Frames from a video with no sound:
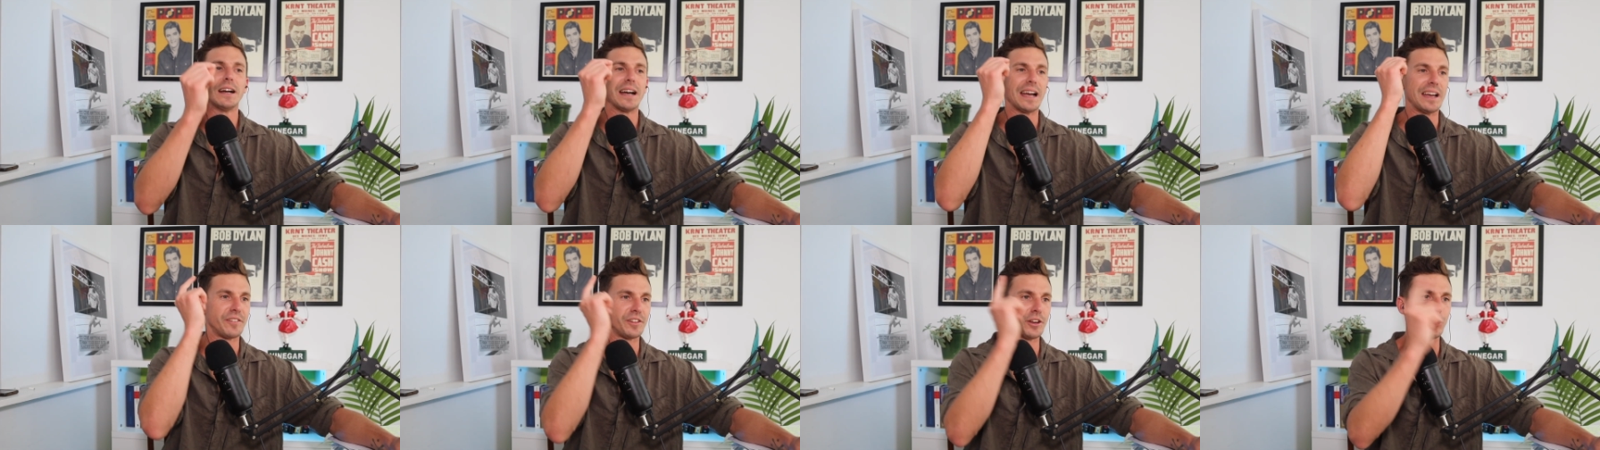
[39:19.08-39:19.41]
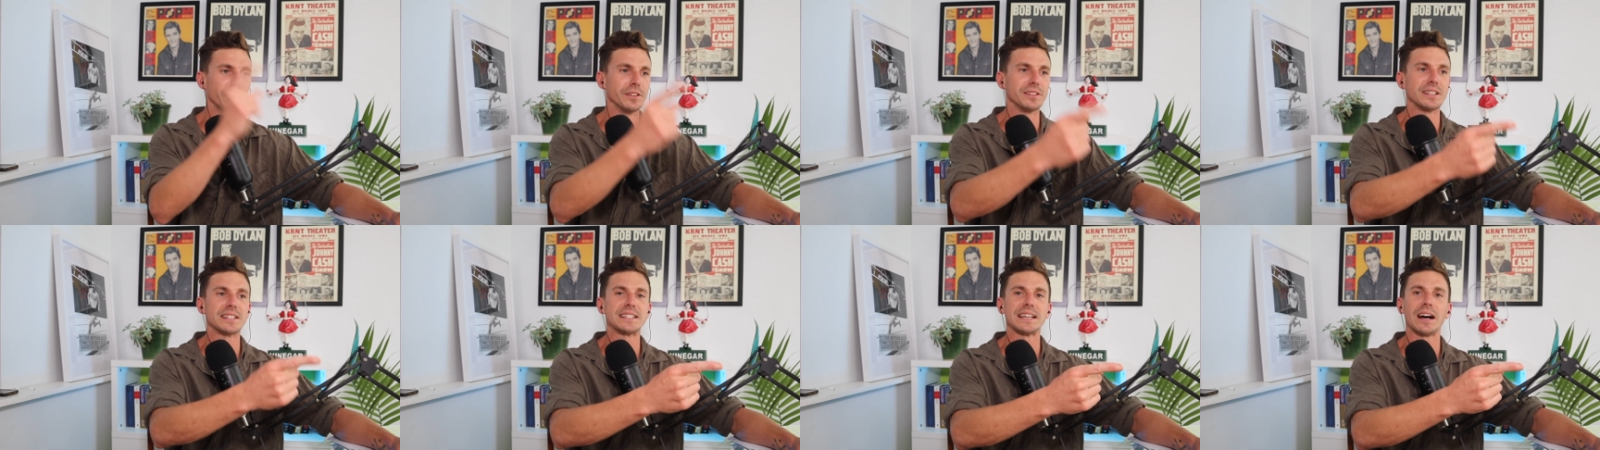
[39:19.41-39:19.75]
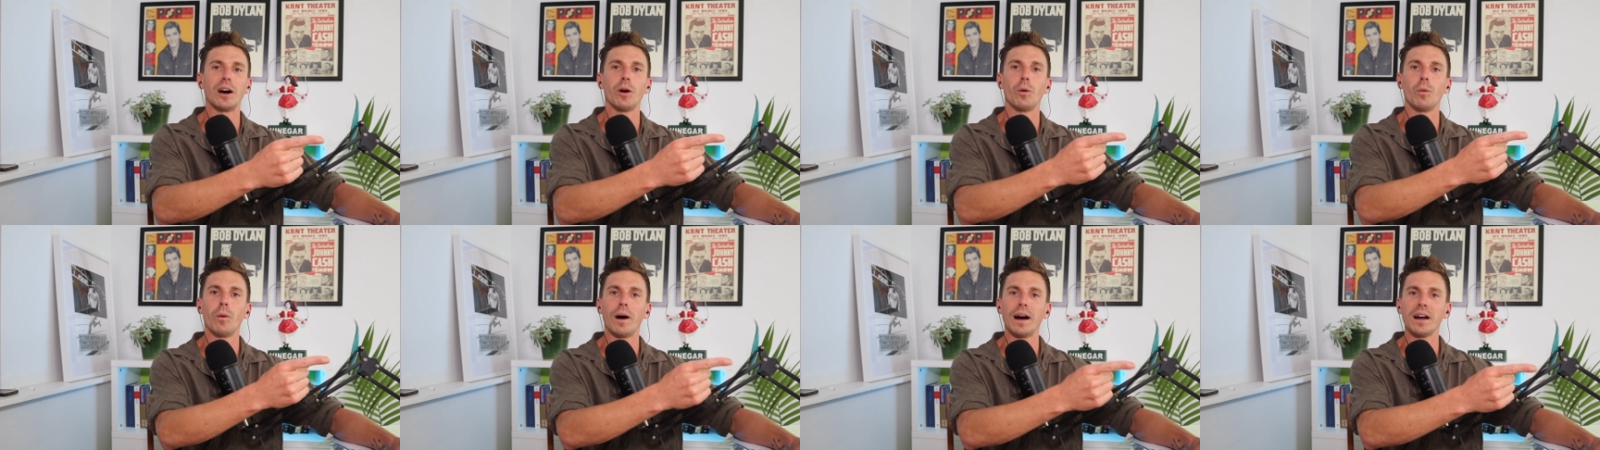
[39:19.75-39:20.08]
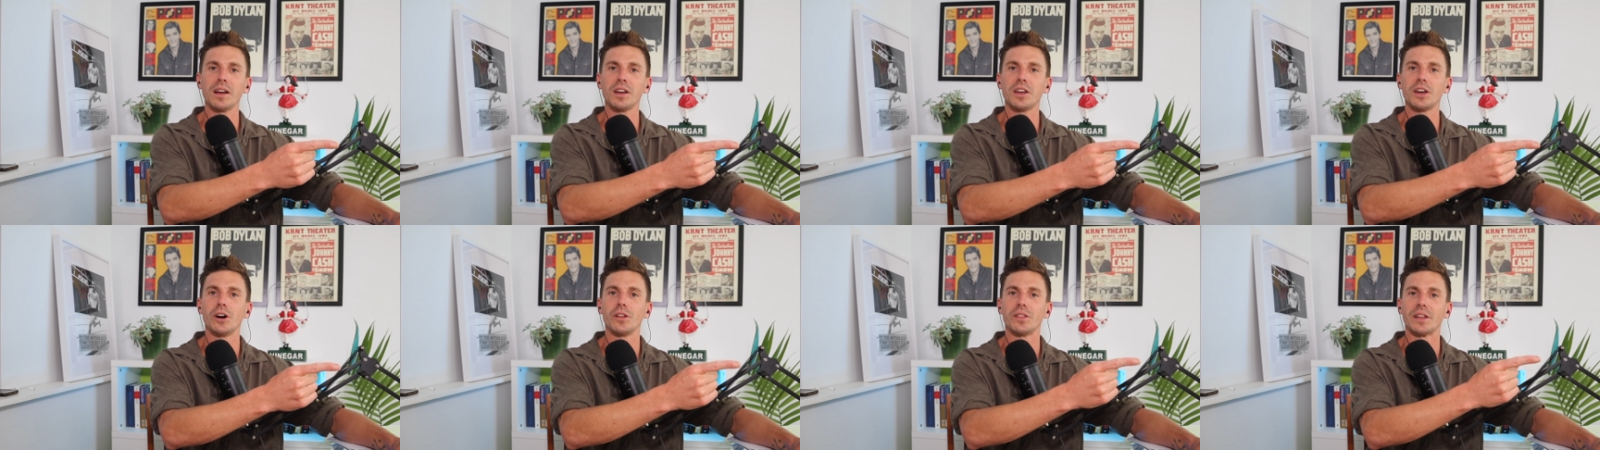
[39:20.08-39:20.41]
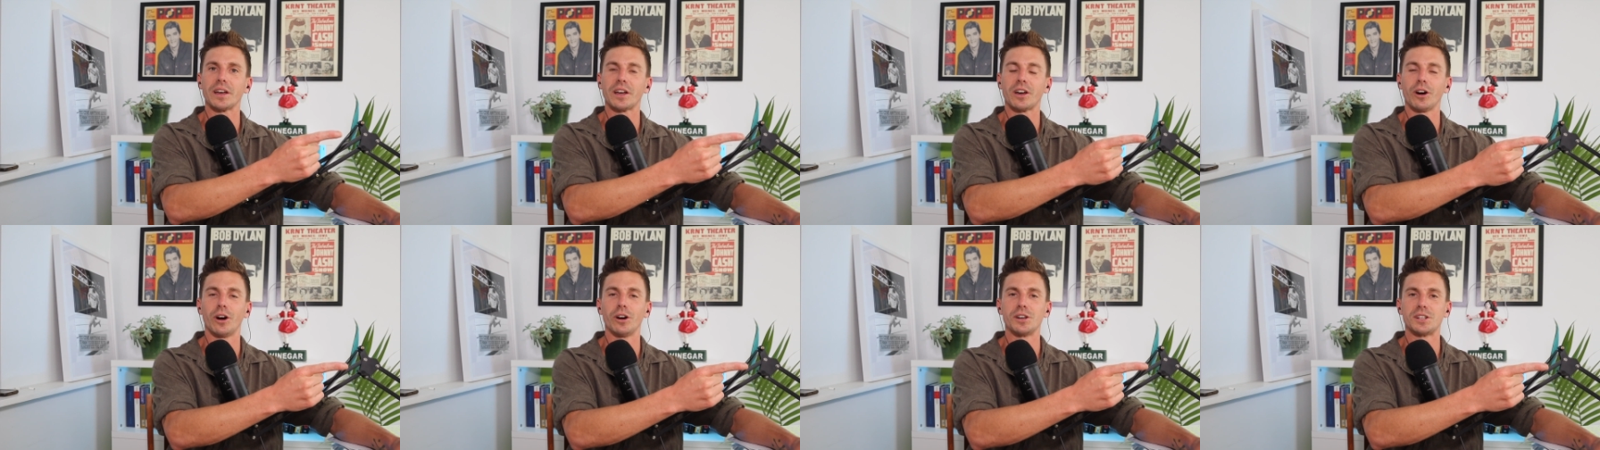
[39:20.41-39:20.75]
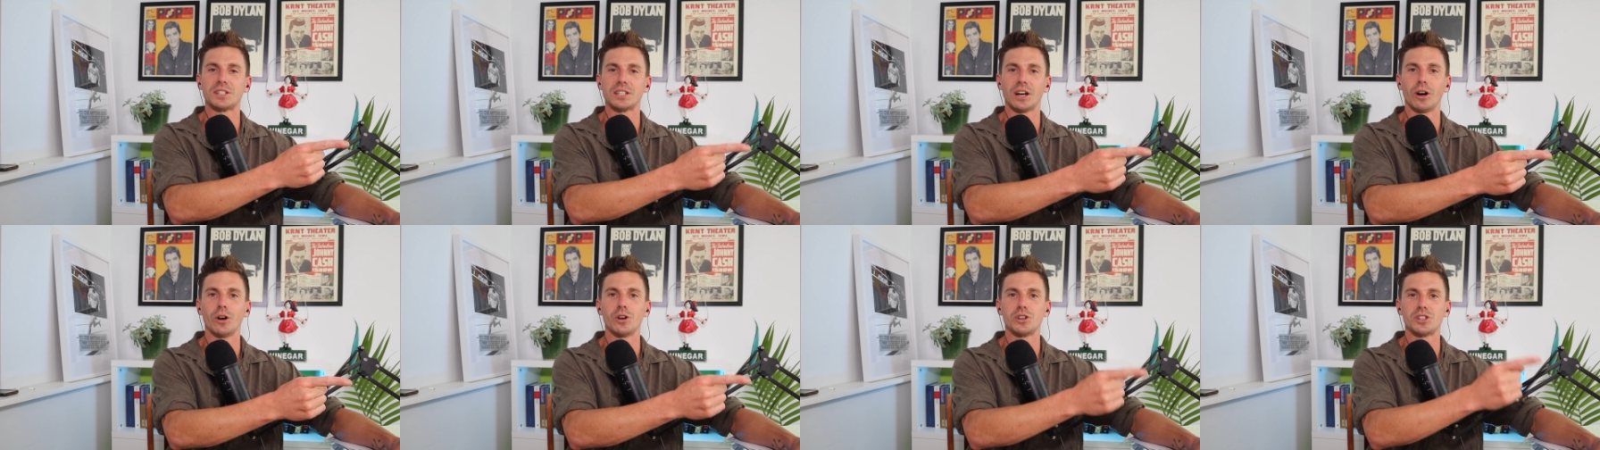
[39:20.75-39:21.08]
if you only tell one girl that God
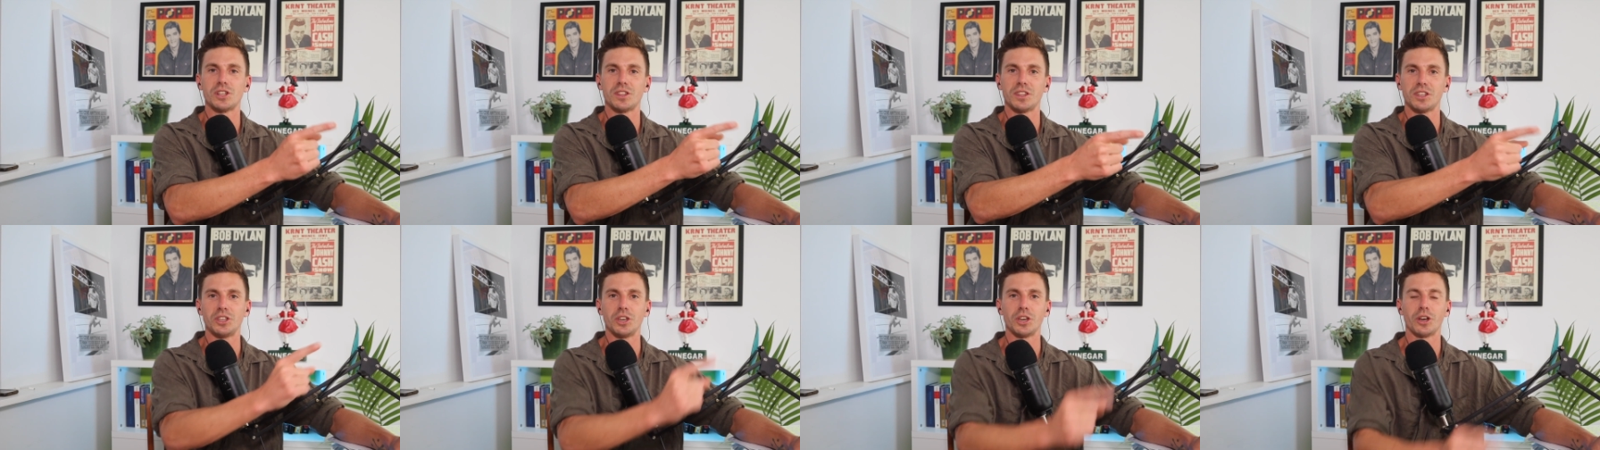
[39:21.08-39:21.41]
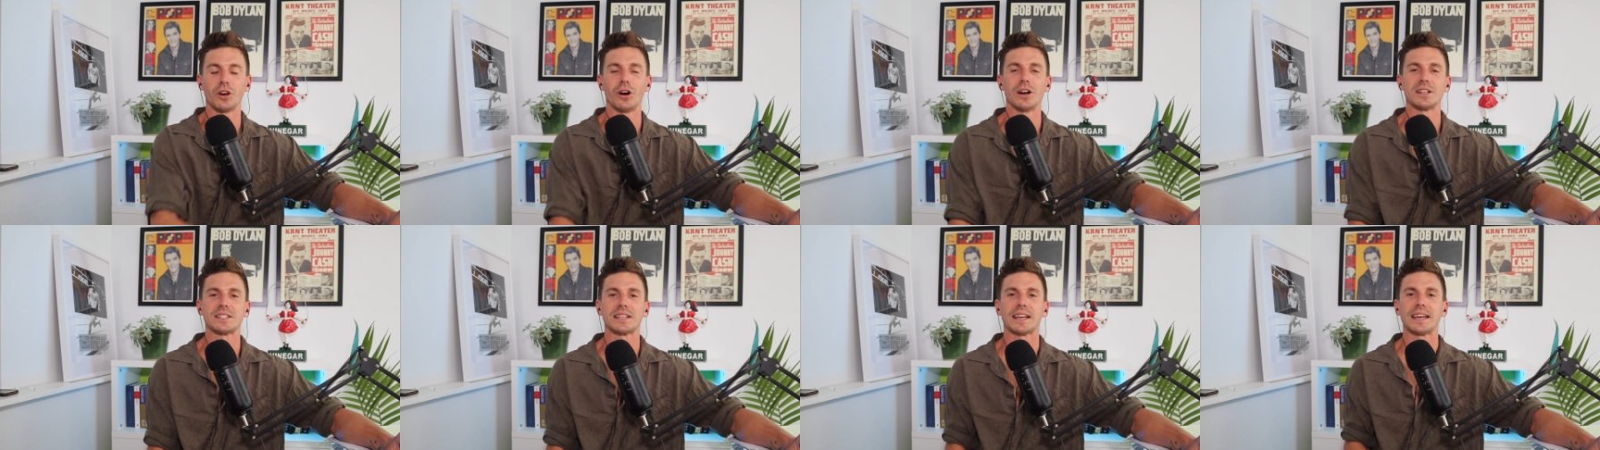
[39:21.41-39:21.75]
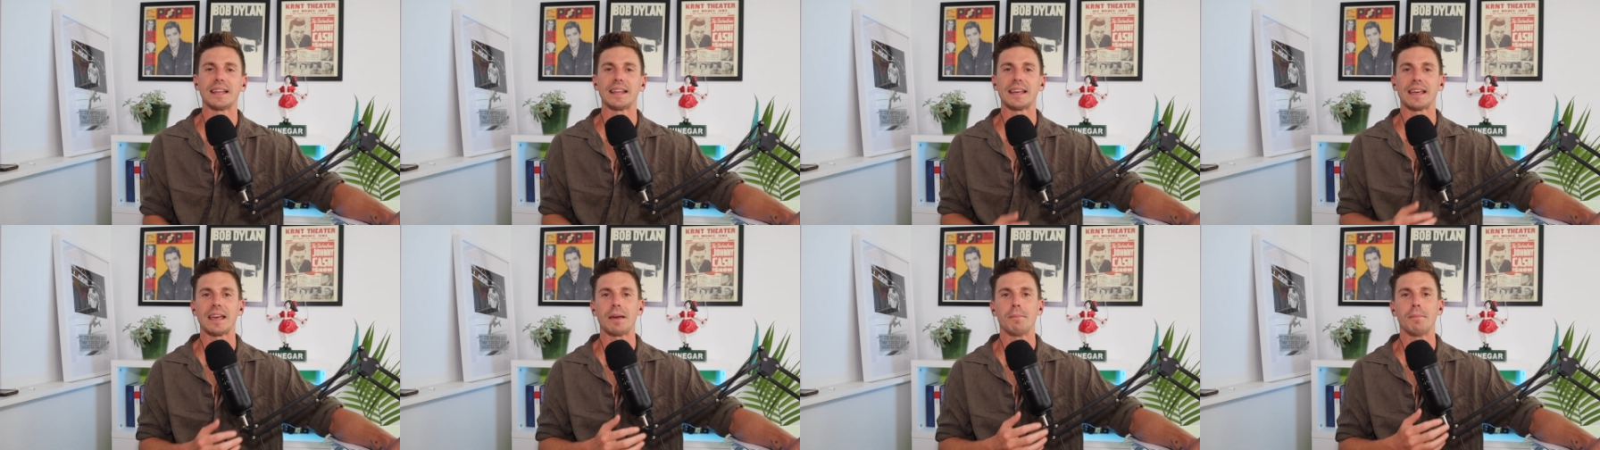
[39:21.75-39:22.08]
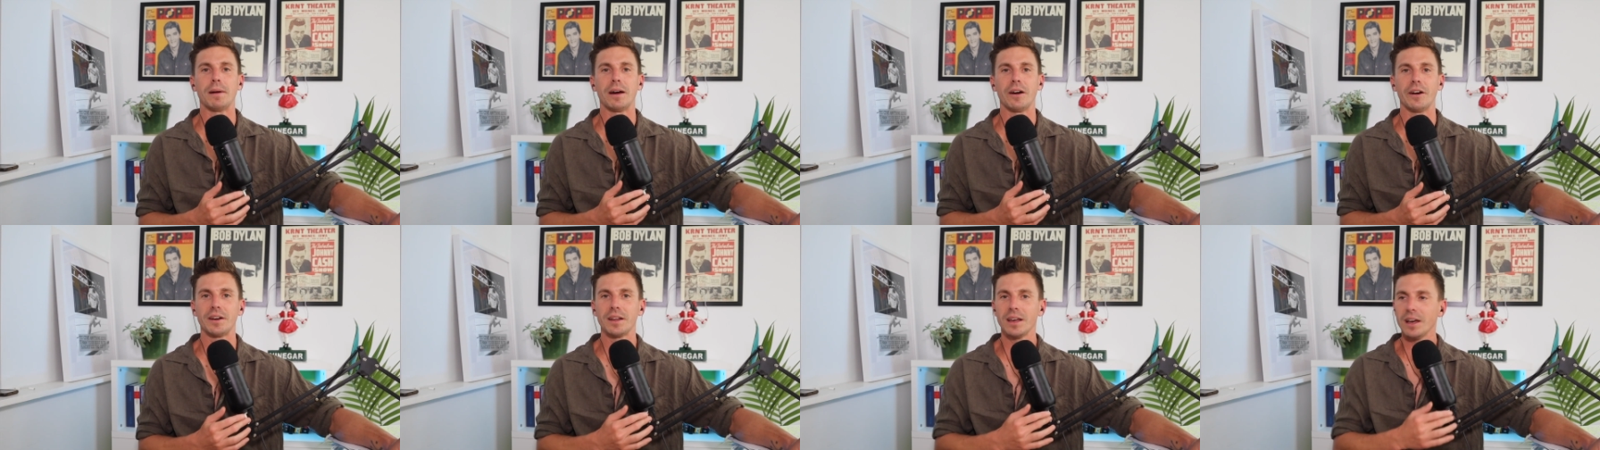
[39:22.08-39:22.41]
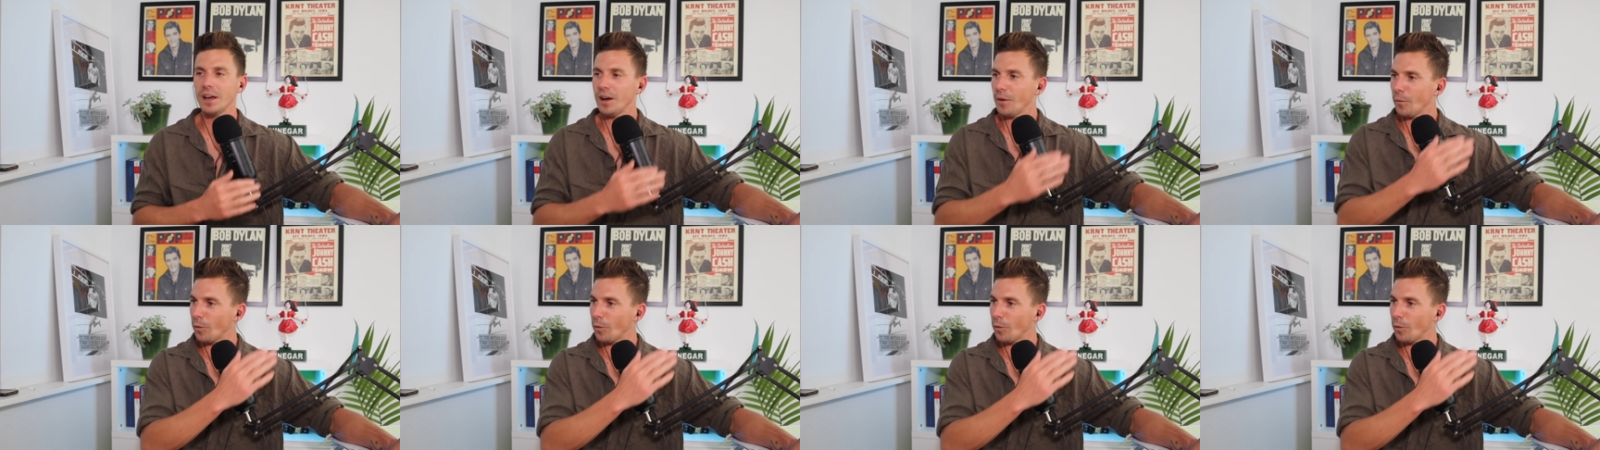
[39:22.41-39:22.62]
told you that you guys are going to get married,